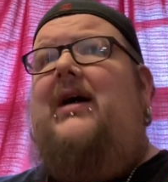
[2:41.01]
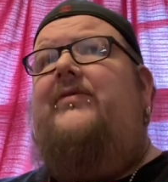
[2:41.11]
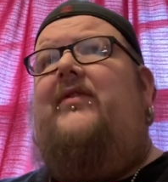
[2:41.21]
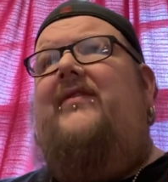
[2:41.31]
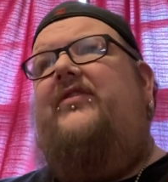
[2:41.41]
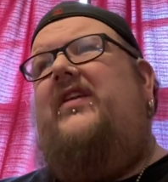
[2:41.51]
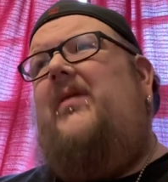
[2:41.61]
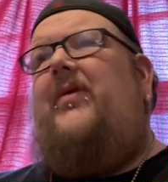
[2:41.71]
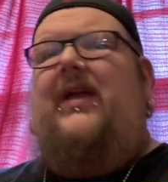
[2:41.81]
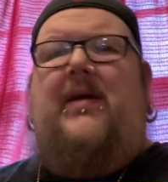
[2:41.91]
So eventually
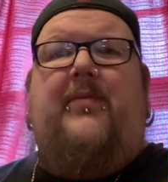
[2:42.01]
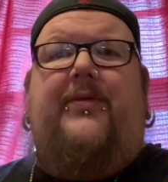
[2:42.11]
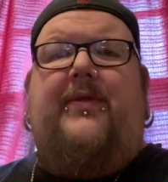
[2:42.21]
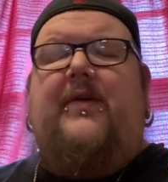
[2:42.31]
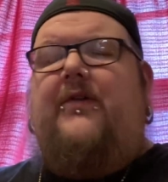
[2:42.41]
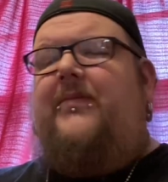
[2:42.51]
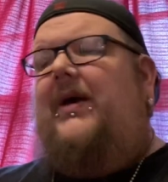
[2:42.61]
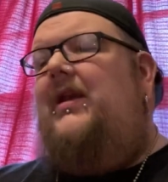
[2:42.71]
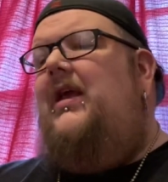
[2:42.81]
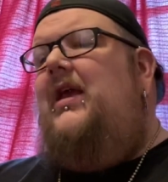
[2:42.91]
I'll probably get both of those,
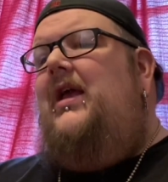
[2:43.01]
but